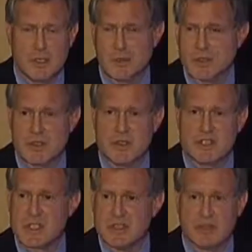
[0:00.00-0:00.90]
He worked in
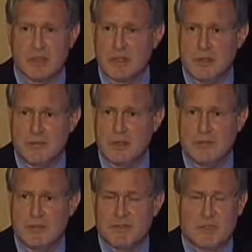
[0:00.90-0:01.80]
this stuff for
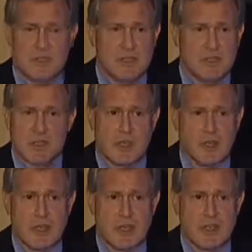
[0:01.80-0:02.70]
15 years,
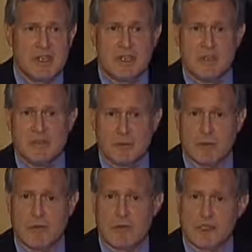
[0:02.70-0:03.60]
and he didn't even
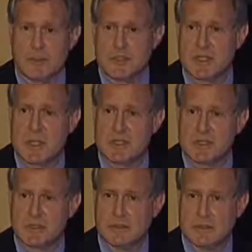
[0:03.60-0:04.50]
realize it was a
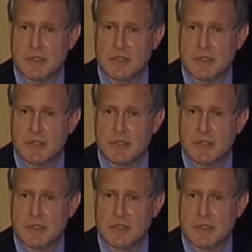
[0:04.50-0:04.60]
toxin